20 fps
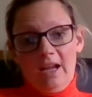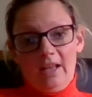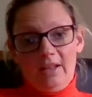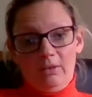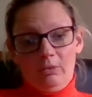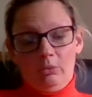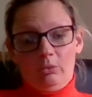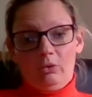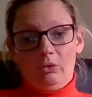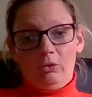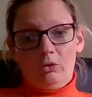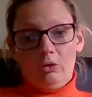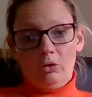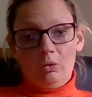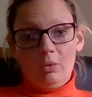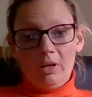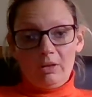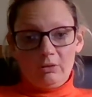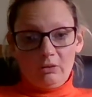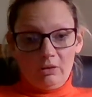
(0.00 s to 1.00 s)
And this was in
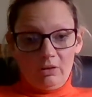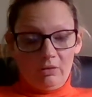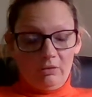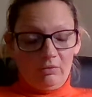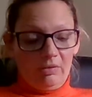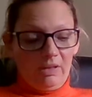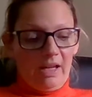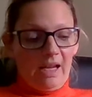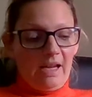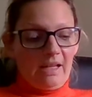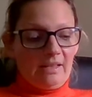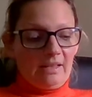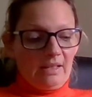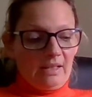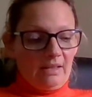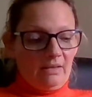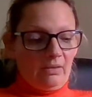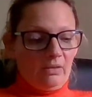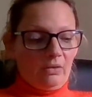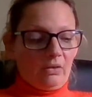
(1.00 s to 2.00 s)
203 AD,
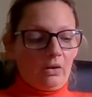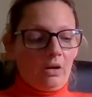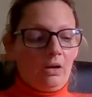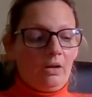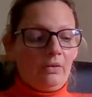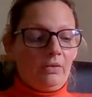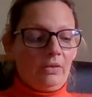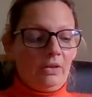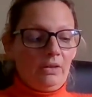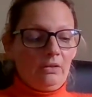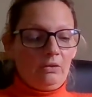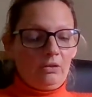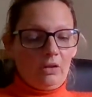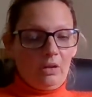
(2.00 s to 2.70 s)
and this is Carthage.